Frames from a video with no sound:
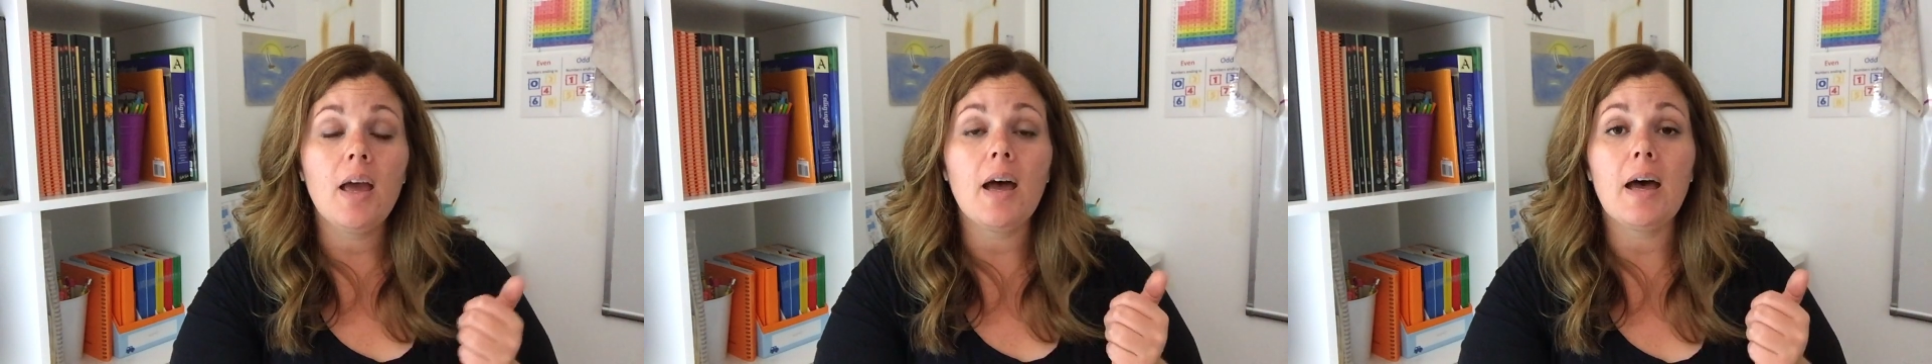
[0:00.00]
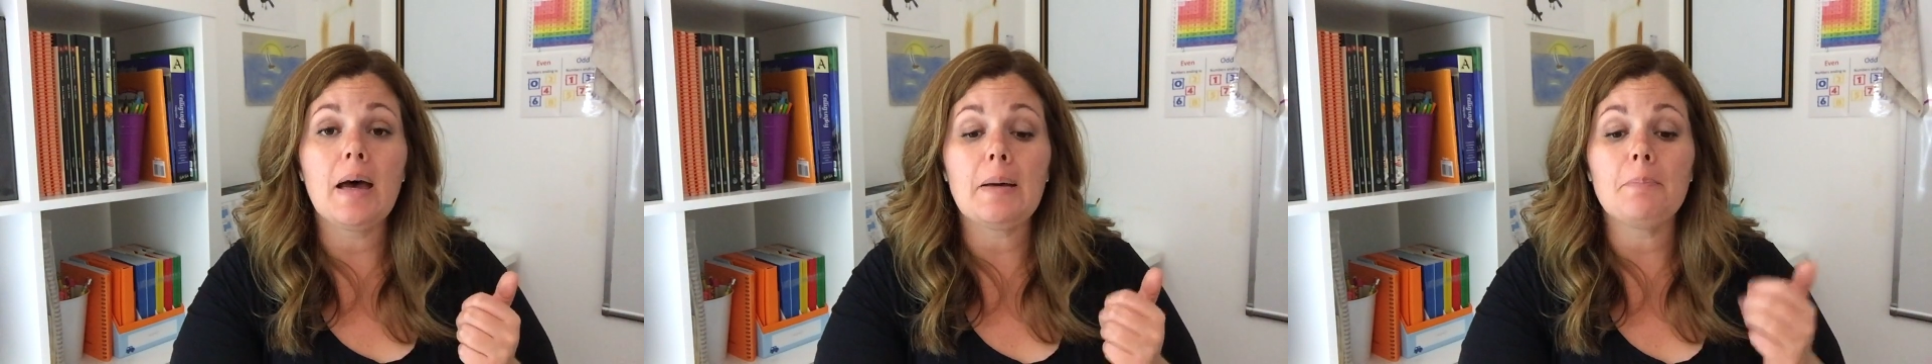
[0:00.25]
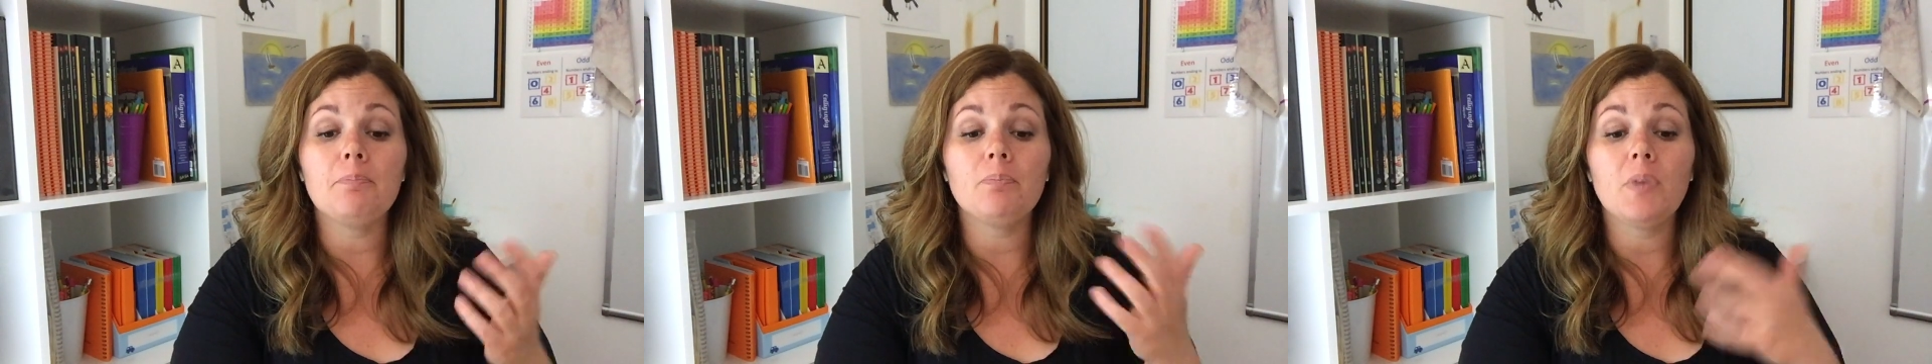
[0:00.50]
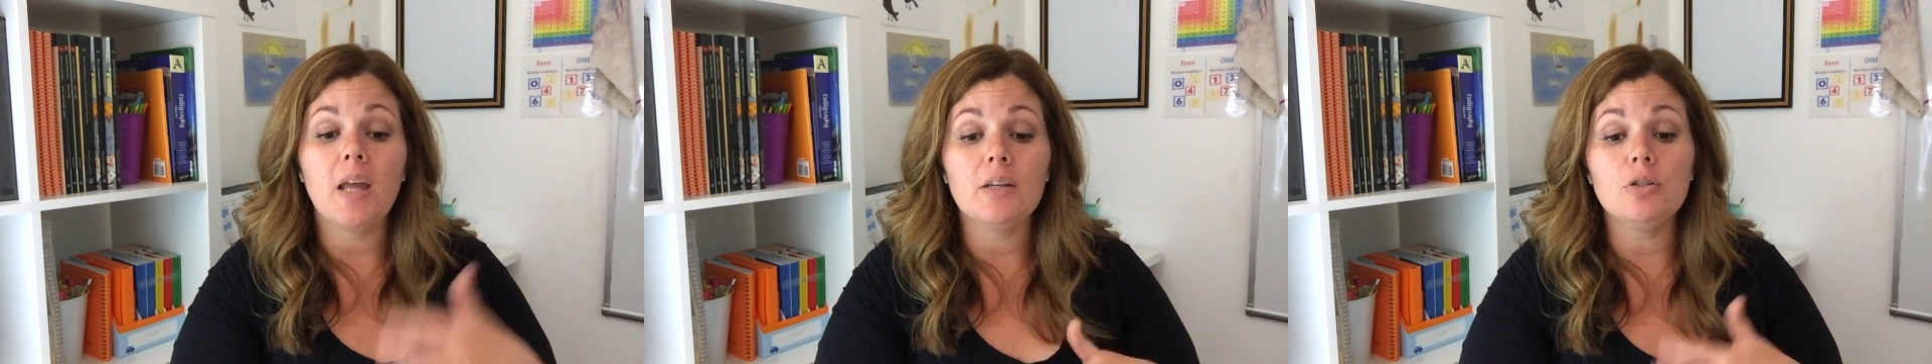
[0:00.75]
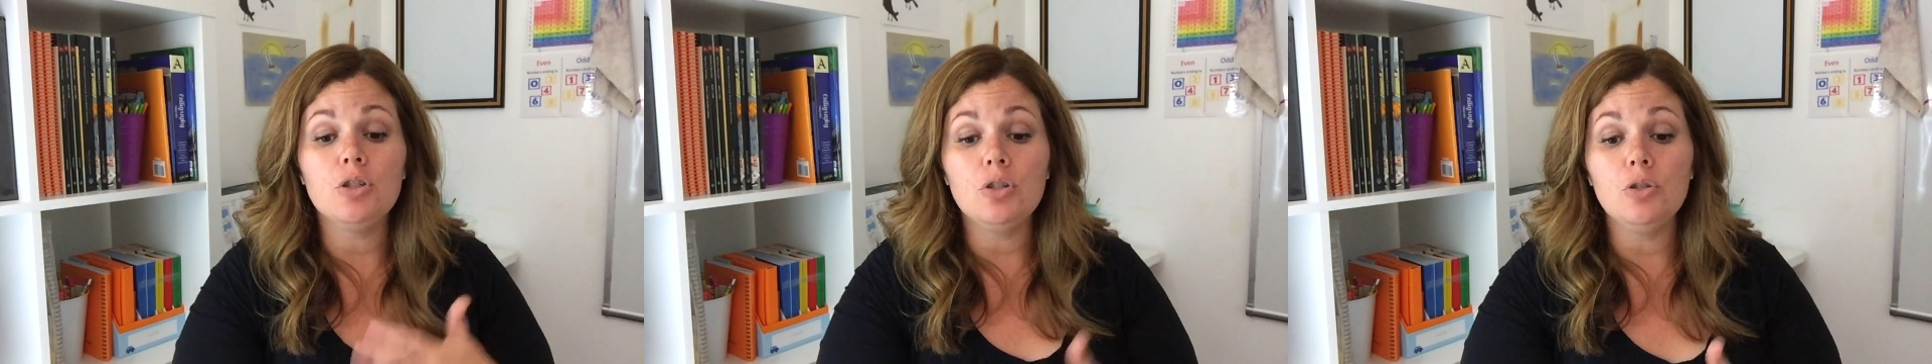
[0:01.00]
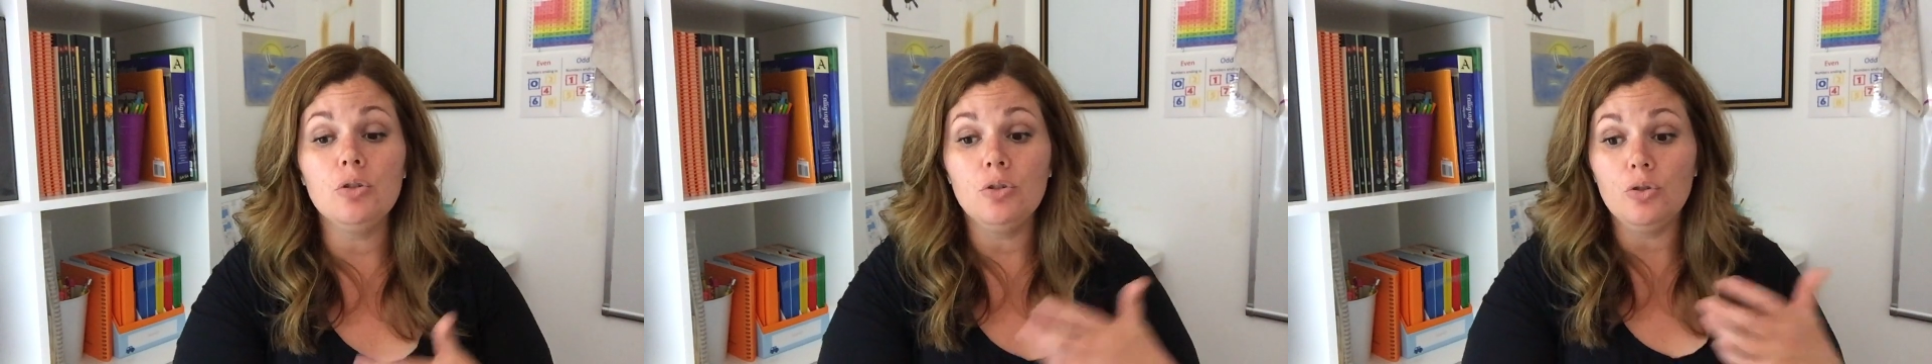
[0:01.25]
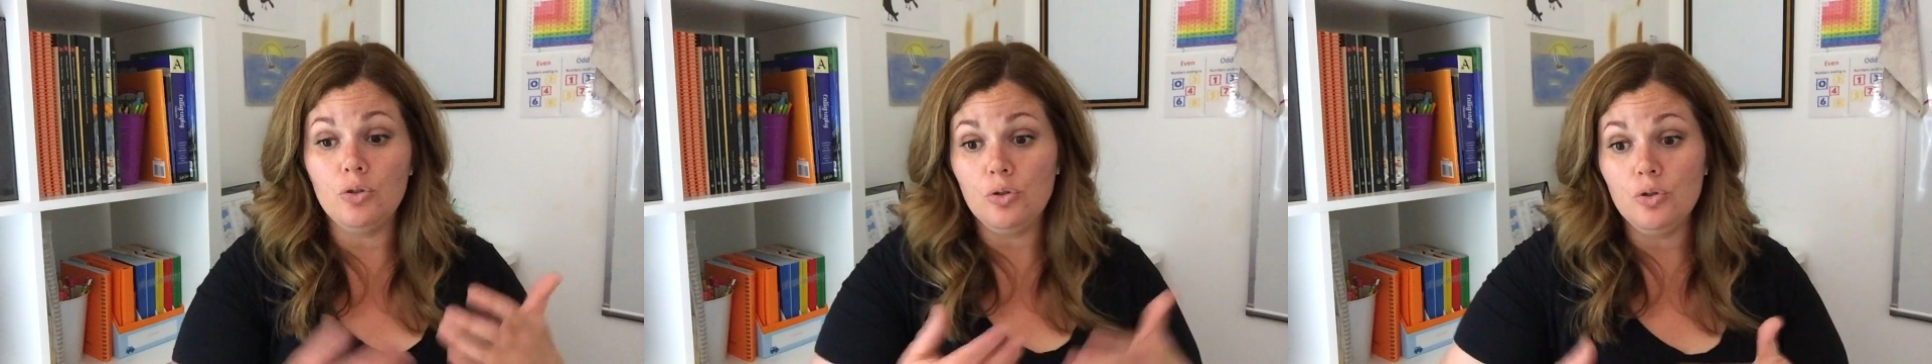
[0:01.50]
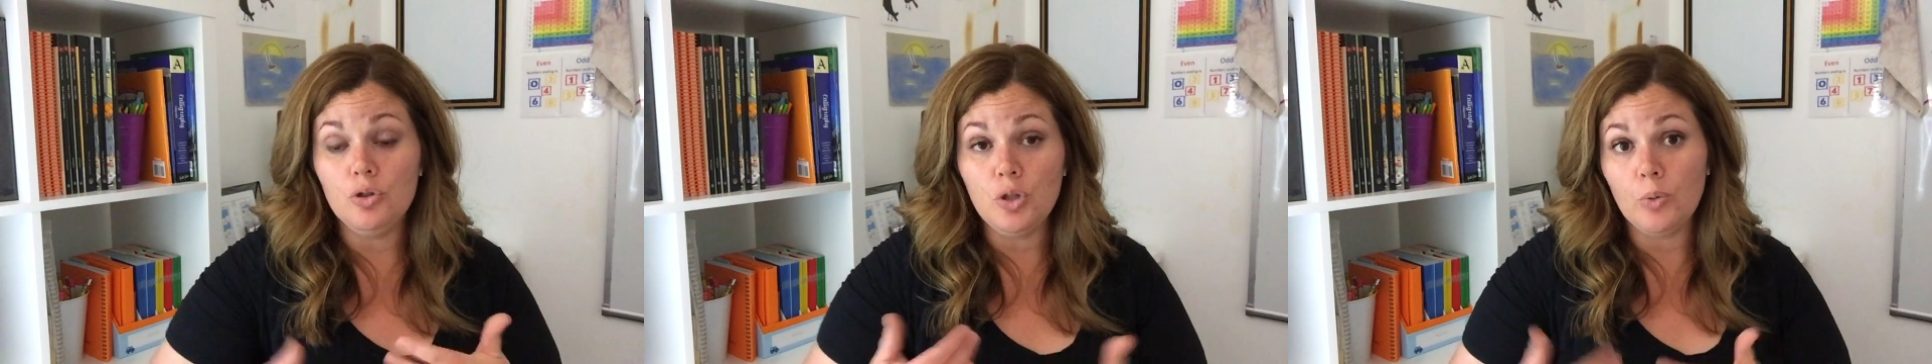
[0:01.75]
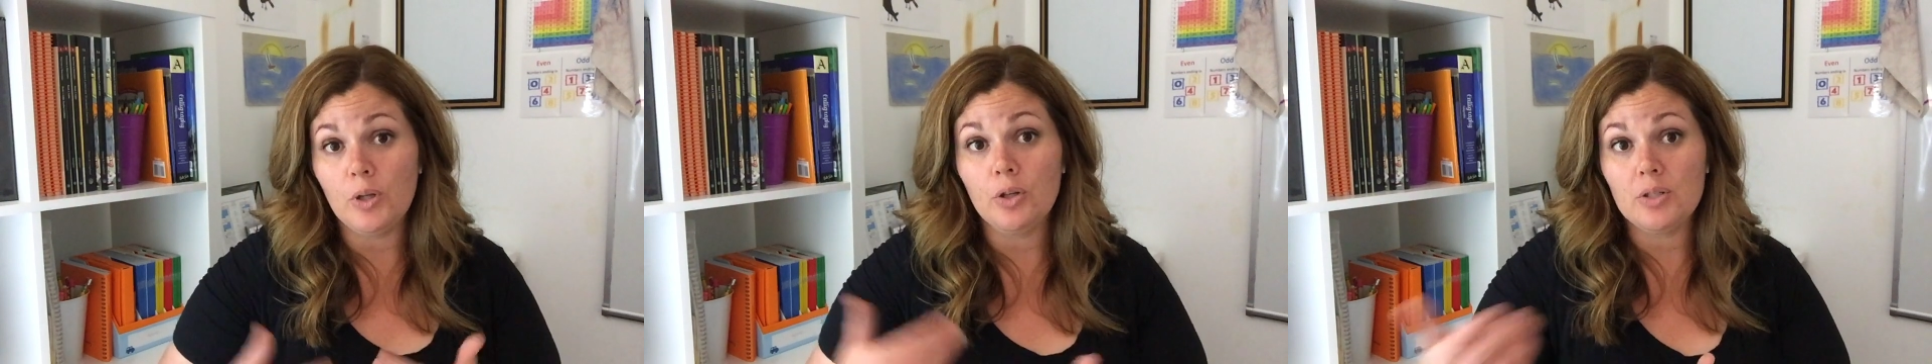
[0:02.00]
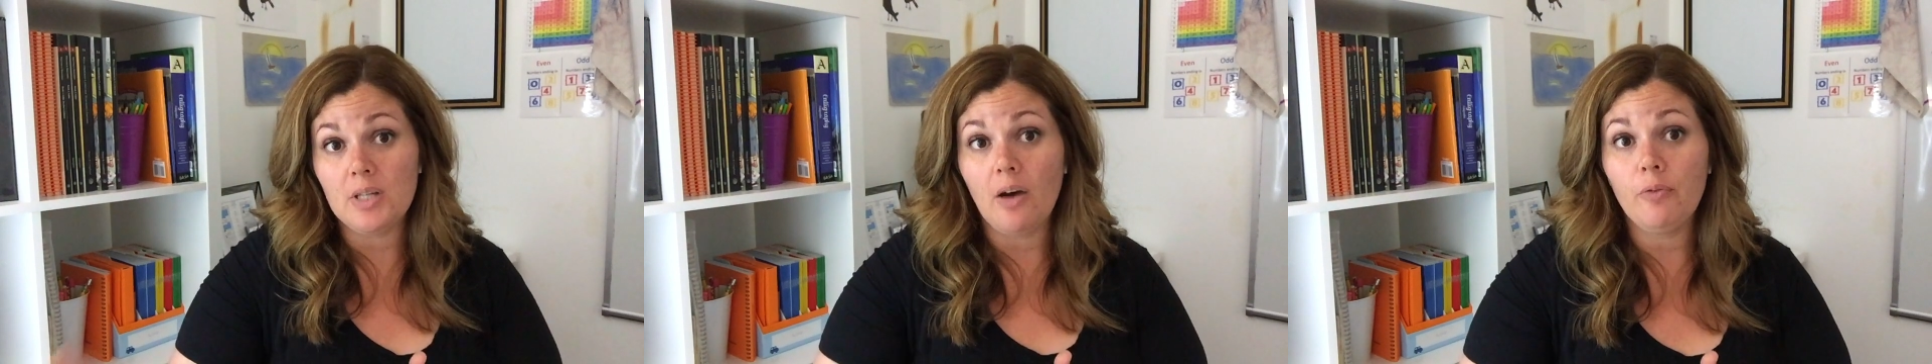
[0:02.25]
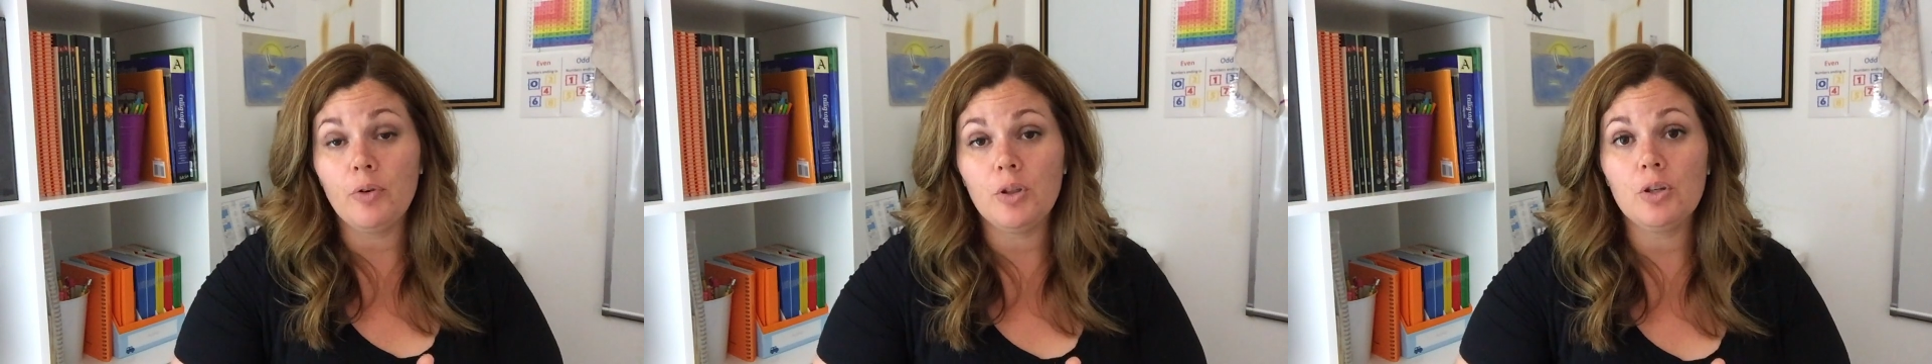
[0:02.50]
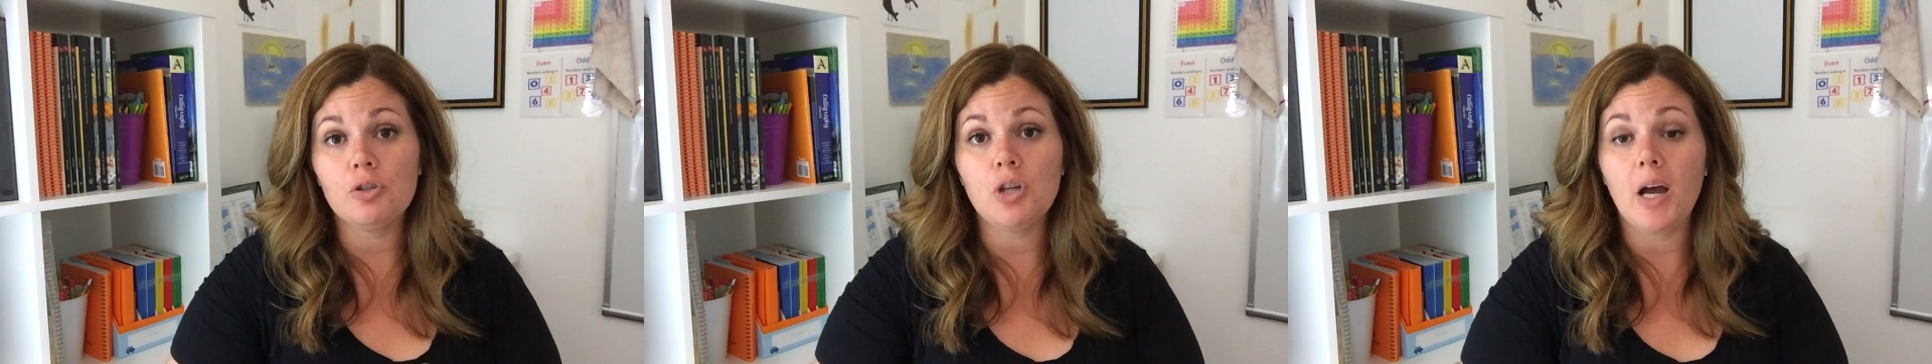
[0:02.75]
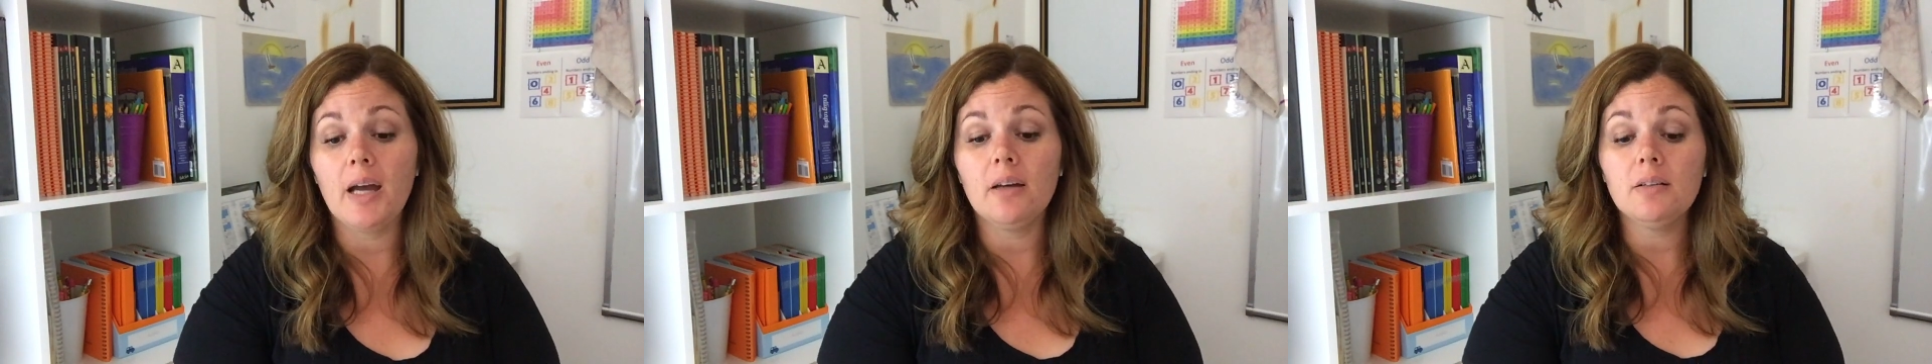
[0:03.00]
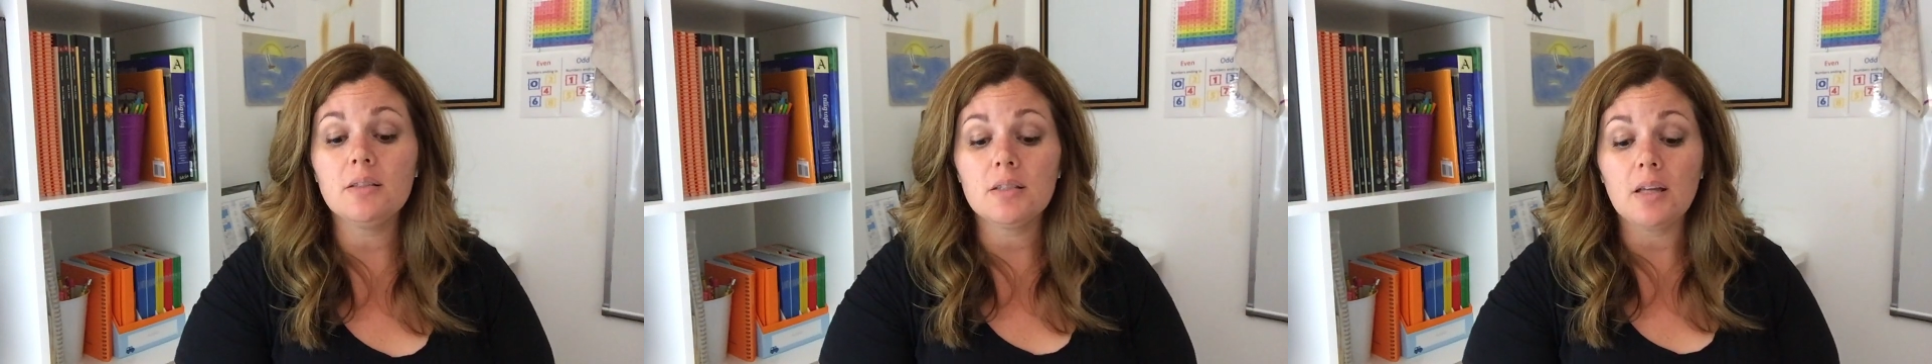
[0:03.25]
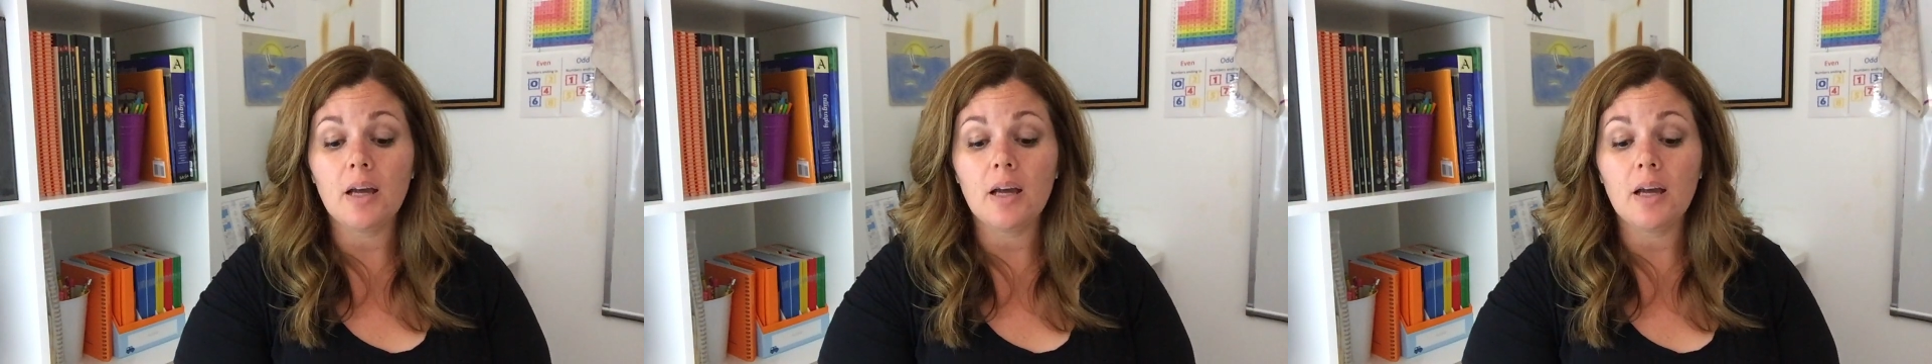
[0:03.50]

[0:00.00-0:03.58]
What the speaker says: and do it yourself with your child.